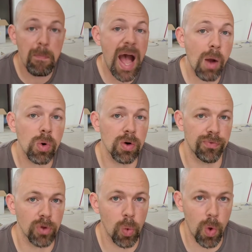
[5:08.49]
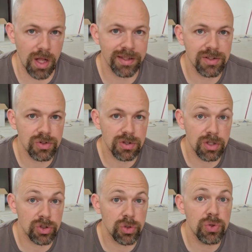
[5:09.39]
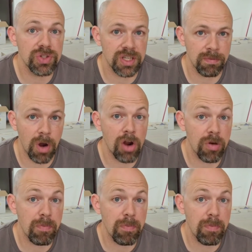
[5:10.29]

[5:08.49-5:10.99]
powerful ones. The Zuzim are the